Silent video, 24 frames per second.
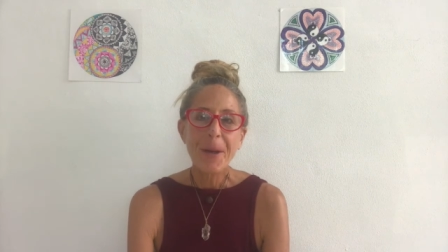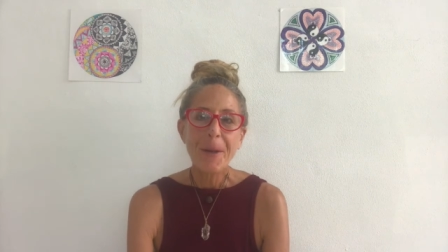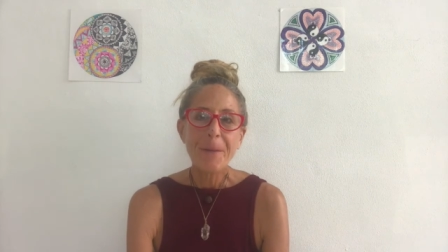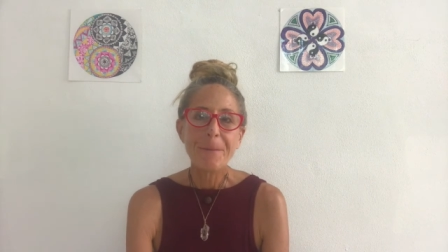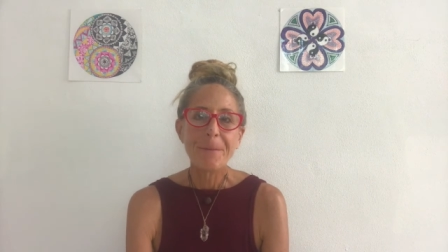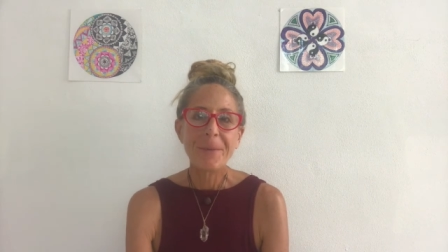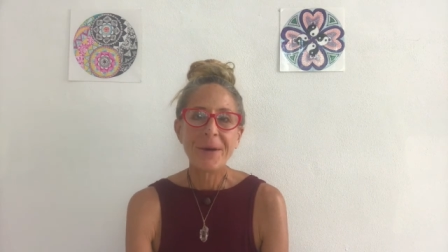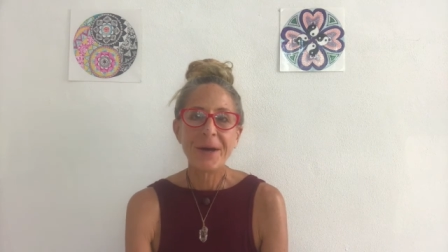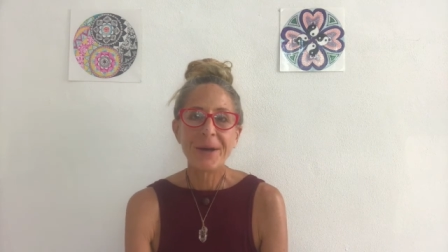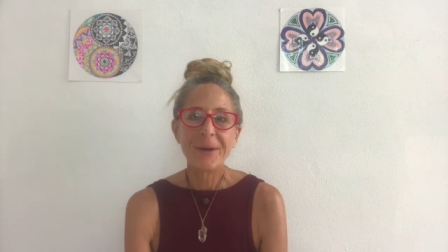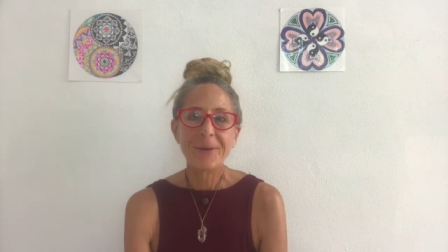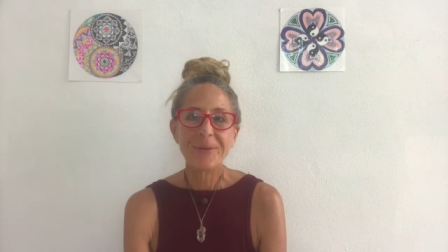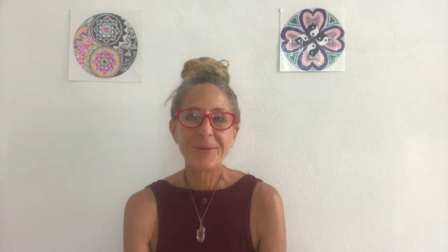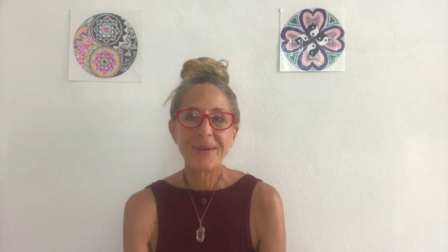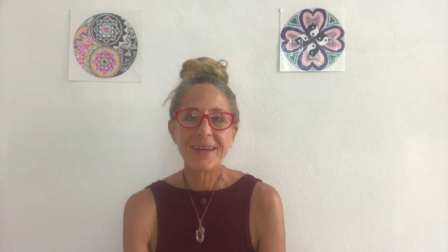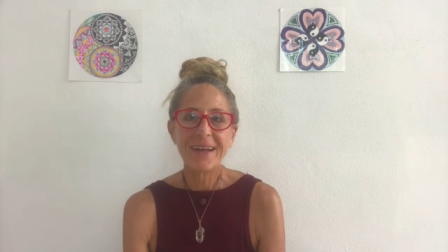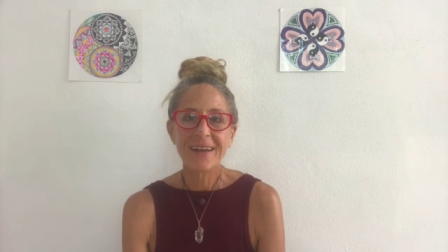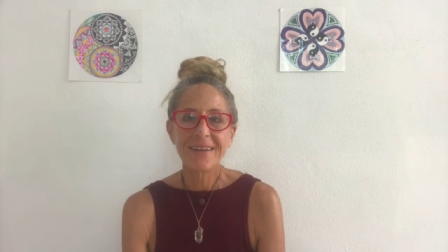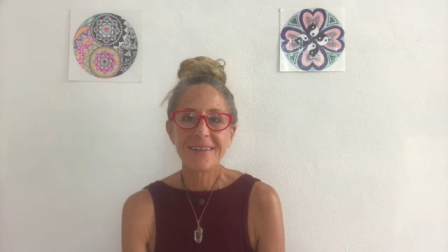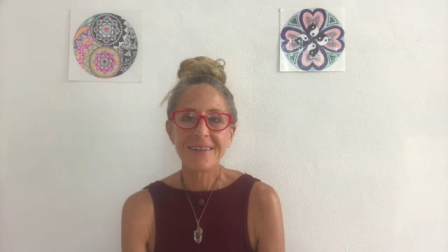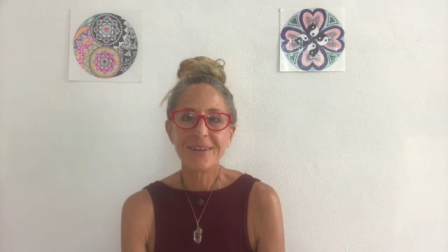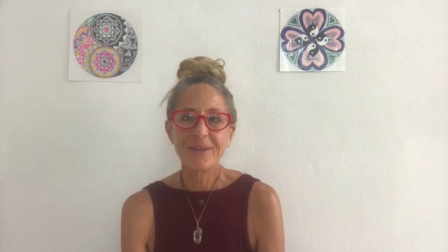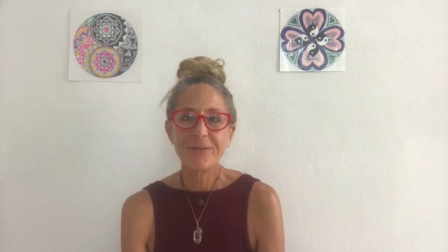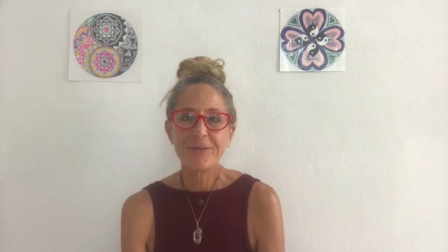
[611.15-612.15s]
but we
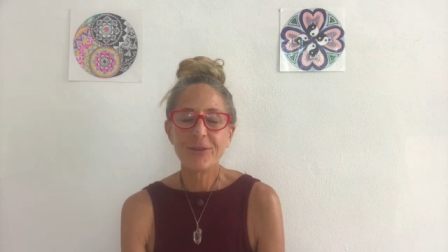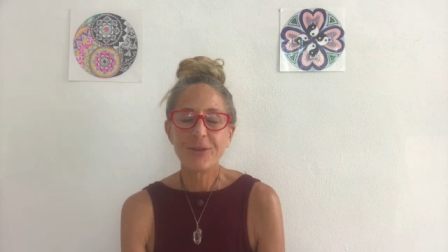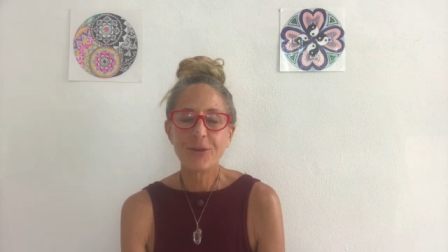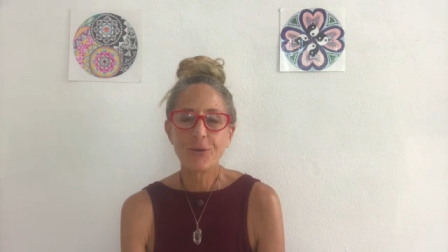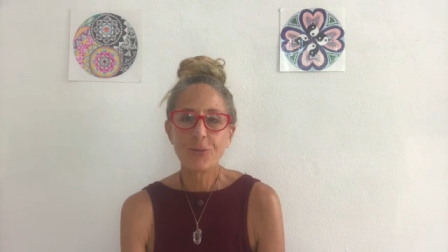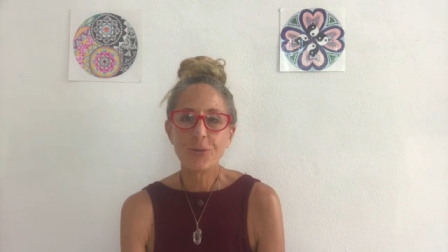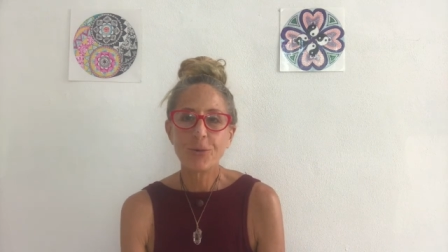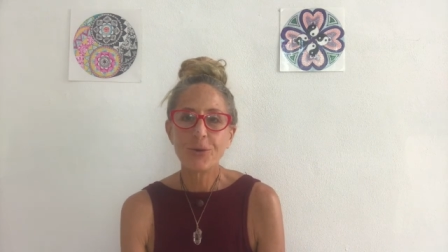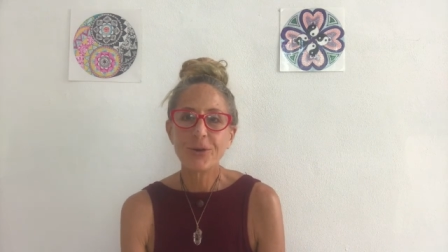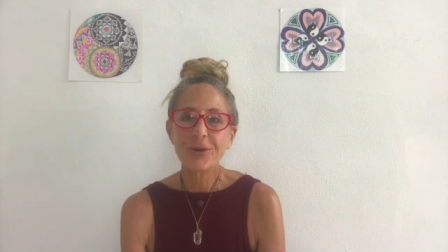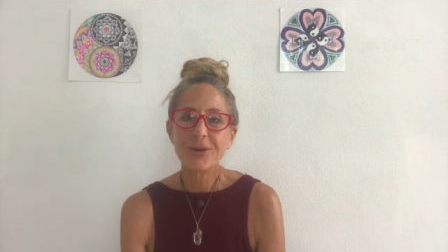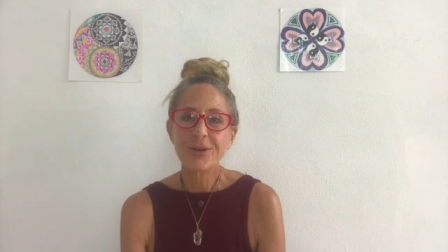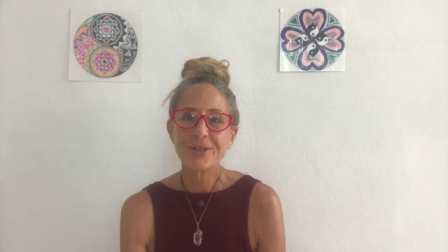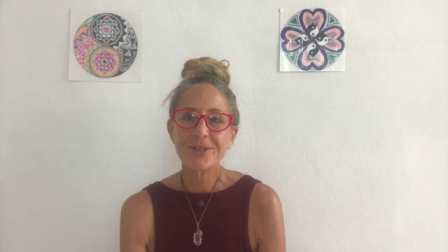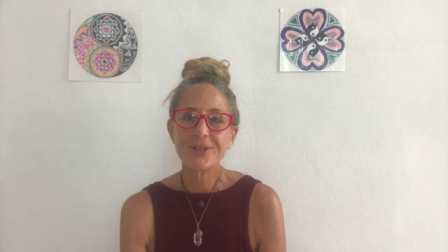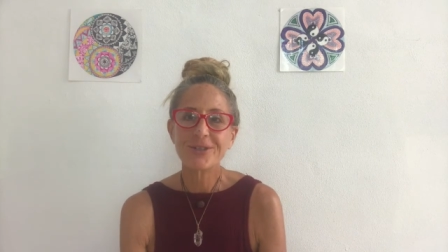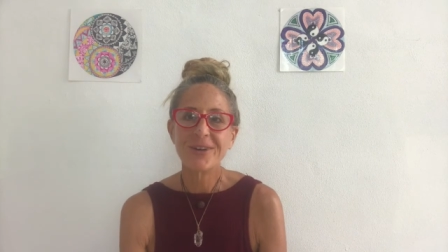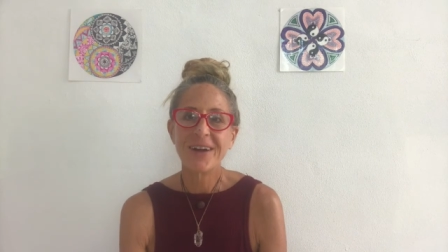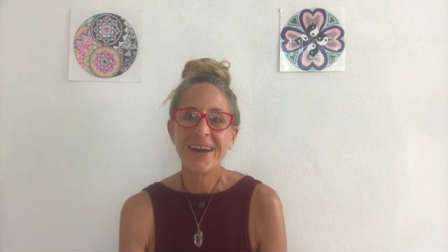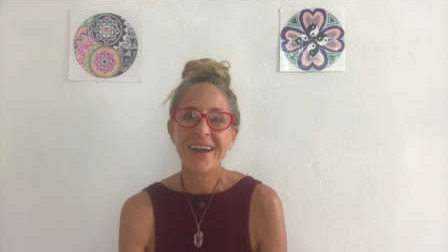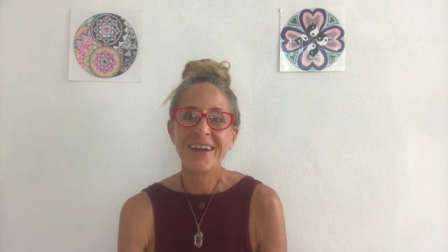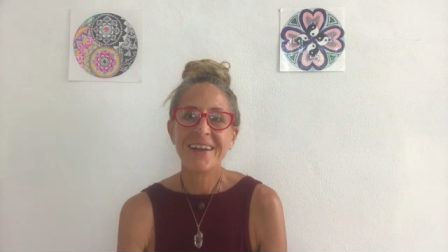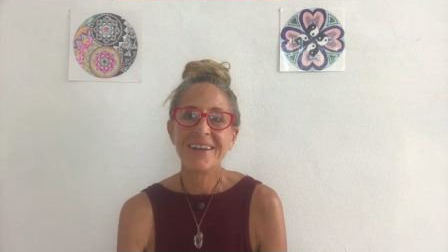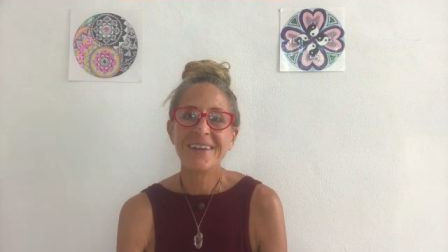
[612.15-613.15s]
gotta live in the world,
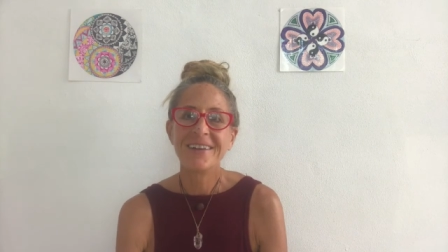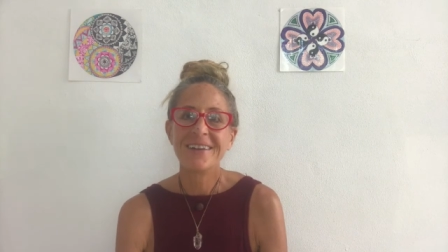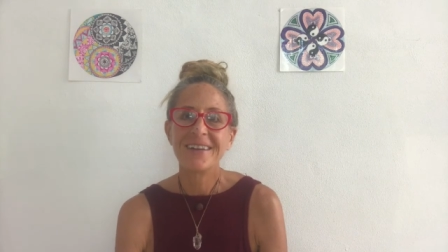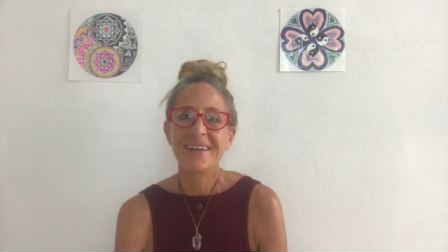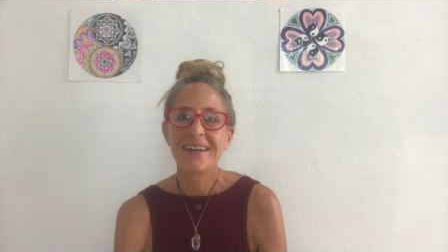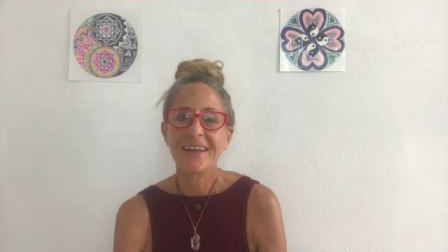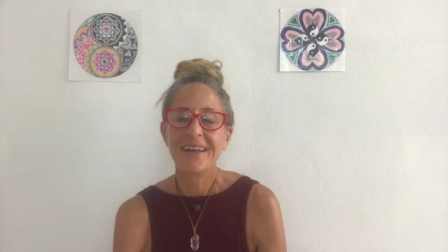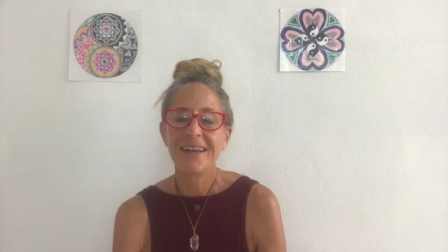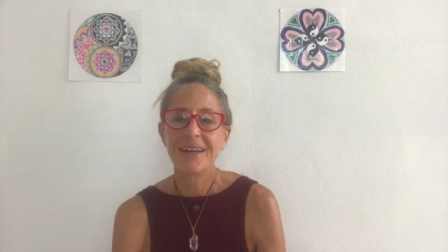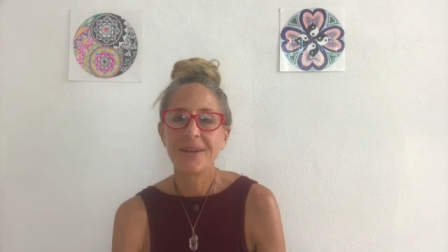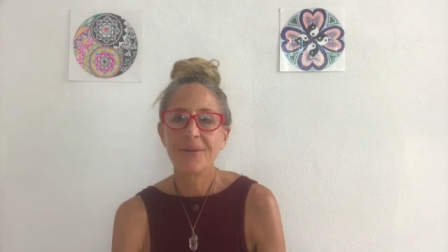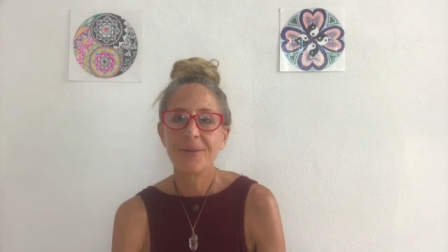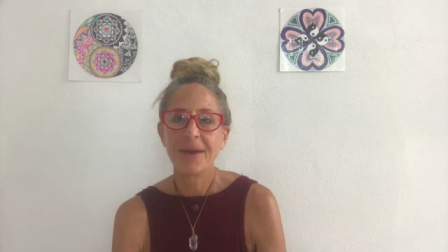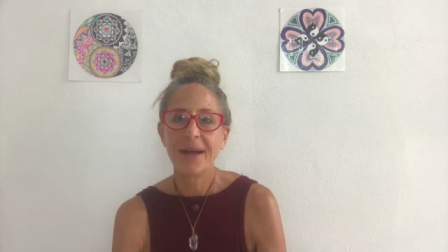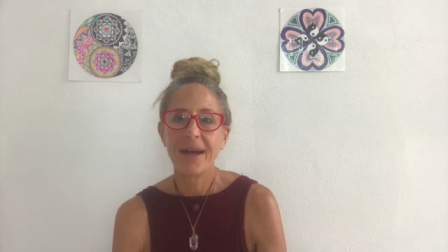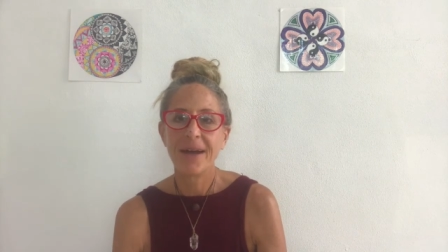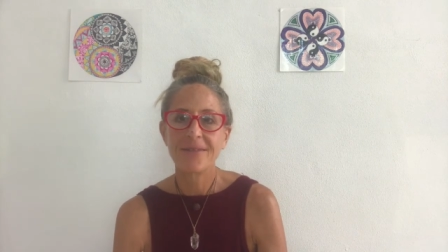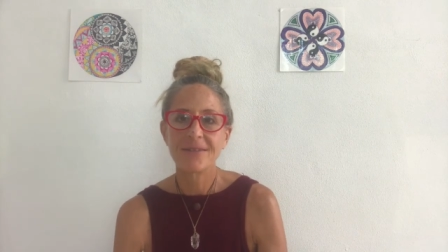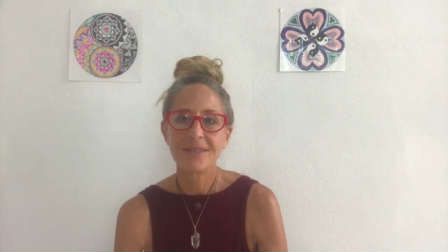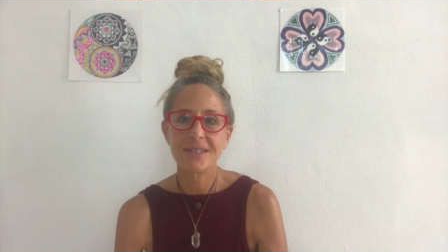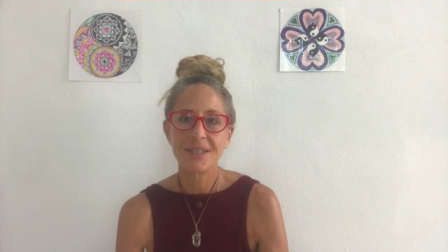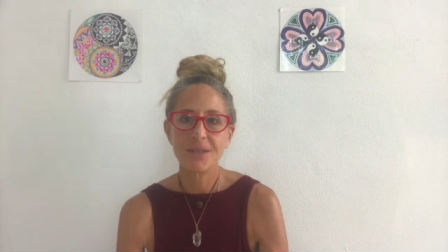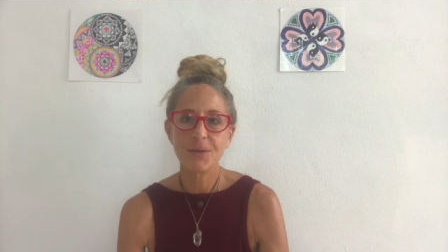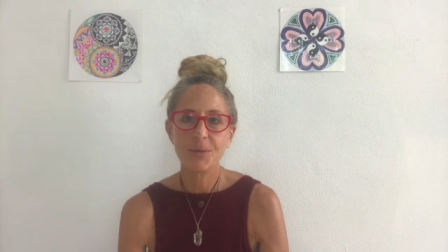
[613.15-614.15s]
right? And we have
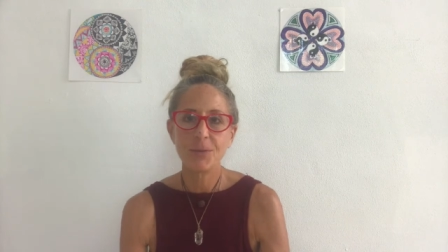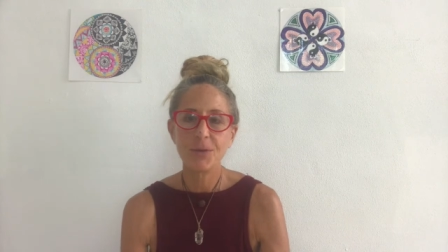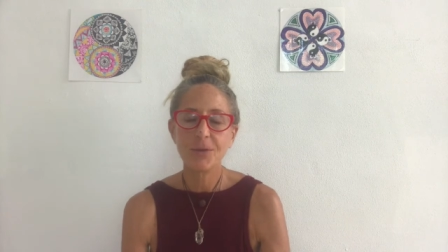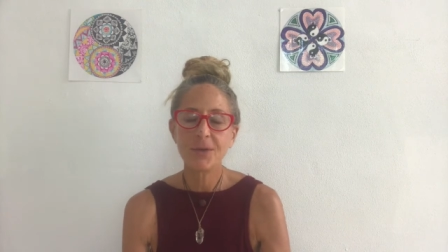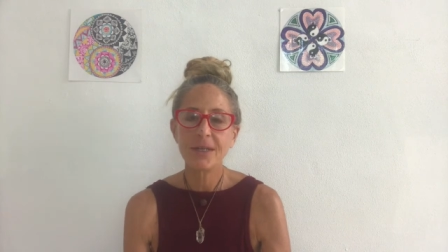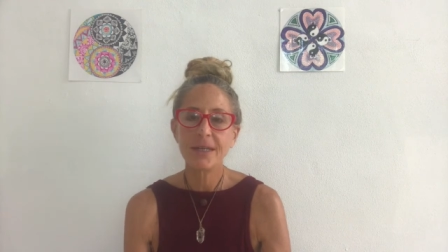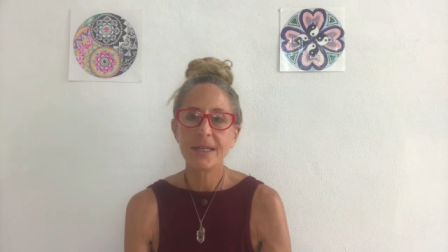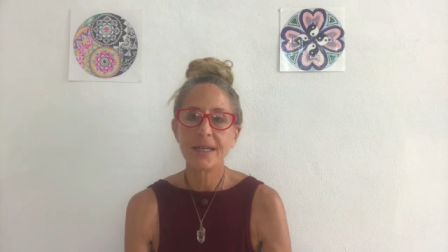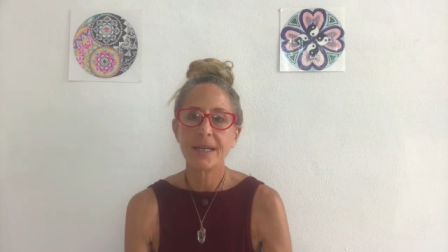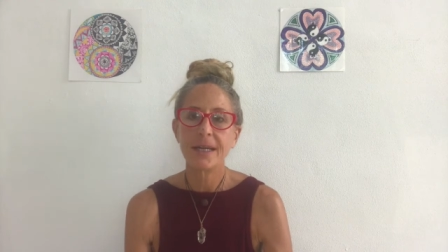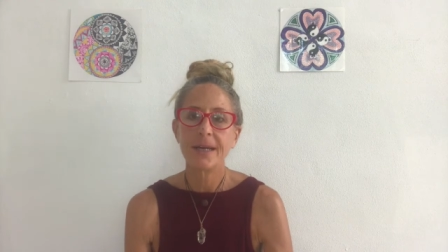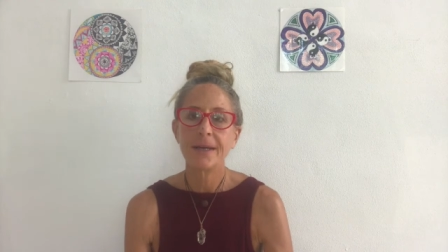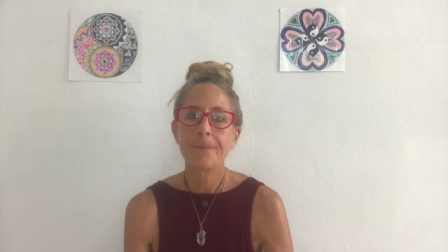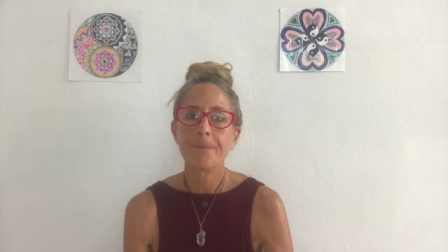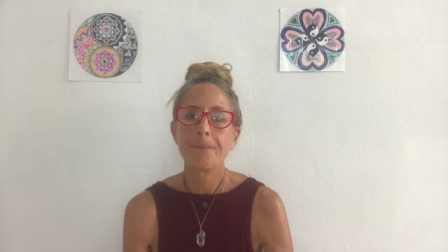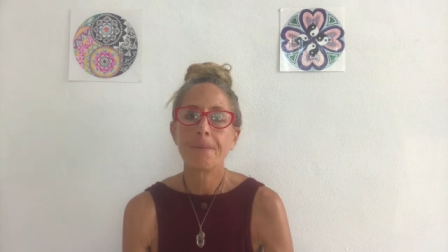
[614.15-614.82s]
to communicate.